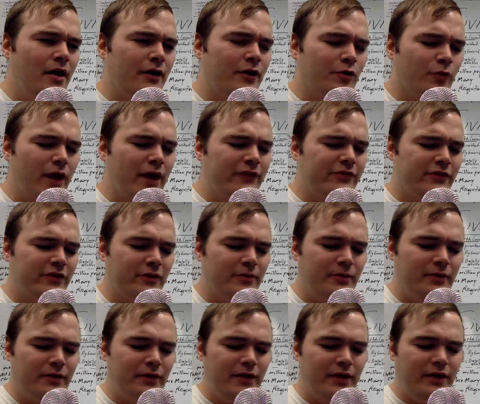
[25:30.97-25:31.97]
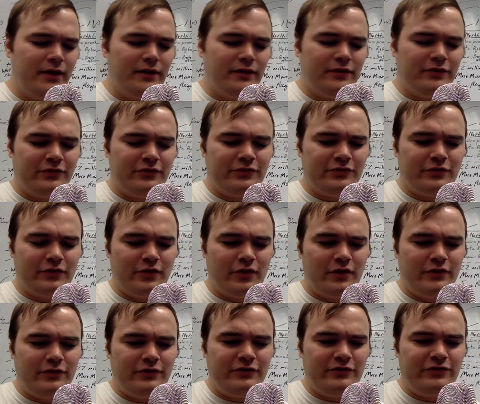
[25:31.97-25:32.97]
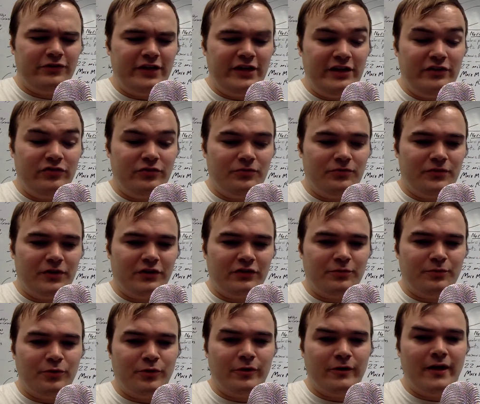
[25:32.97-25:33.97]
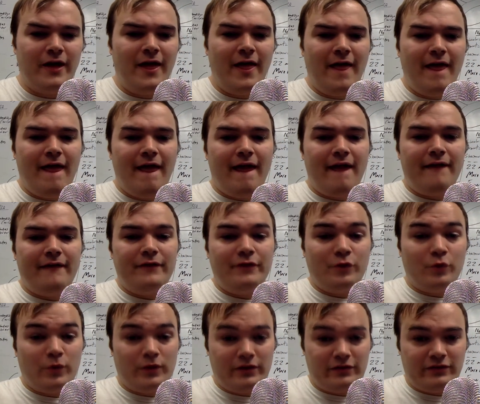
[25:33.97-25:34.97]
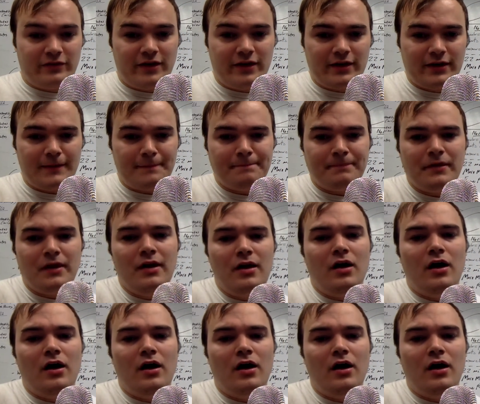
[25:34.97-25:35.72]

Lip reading: Grant's going to be leading this siege of Vicksburg, and they're going to take it.